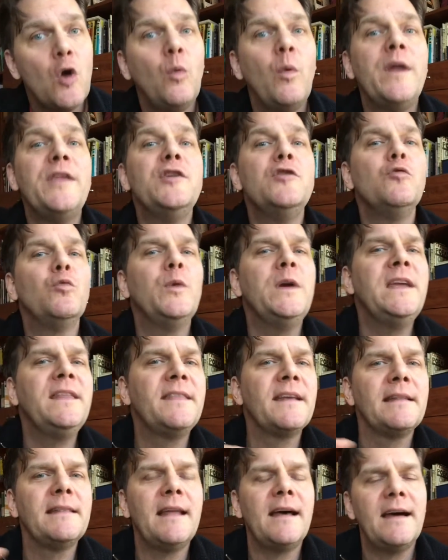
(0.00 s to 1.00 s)
when you read
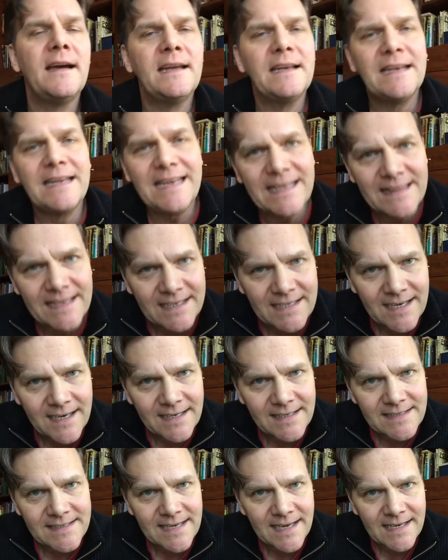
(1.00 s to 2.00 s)
the line in the
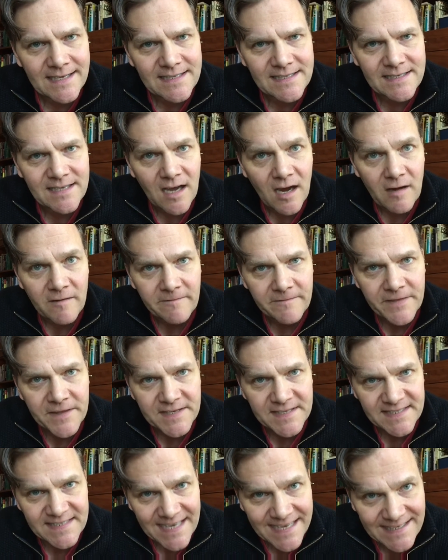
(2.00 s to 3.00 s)
context of the
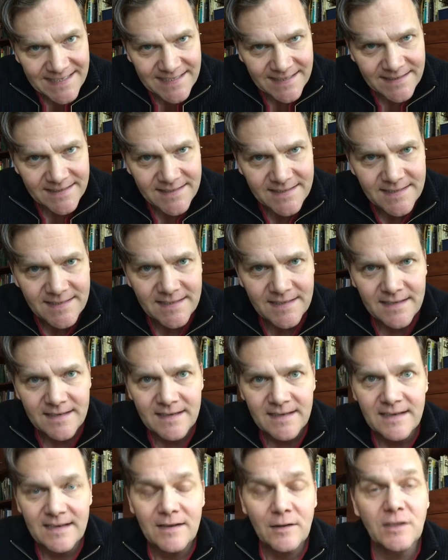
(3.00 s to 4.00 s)
sentence.
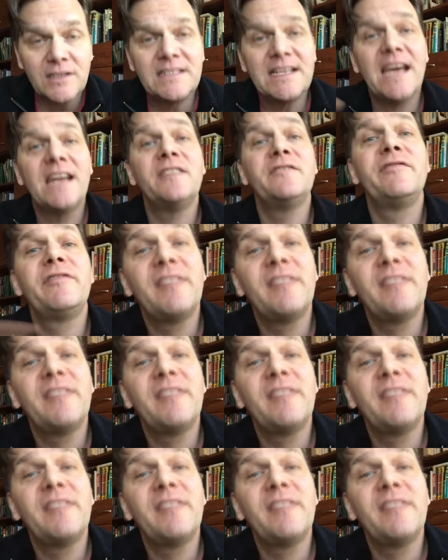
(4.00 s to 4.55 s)
Dead